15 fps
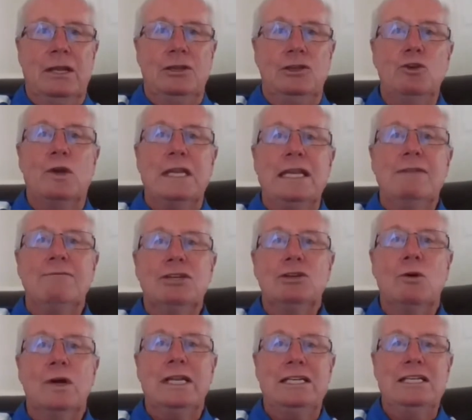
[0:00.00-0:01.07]
You can even
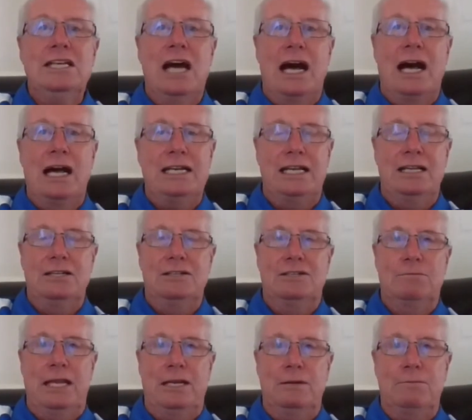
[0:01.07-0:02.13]
do it in
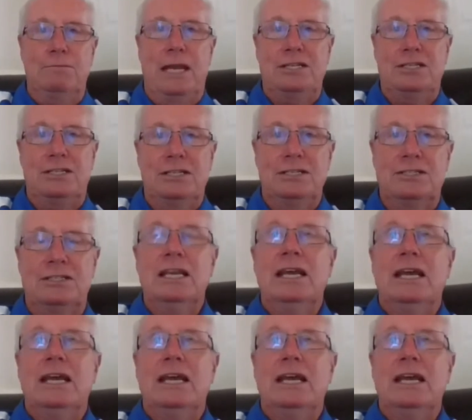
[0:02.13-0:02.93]
non-intubated patients.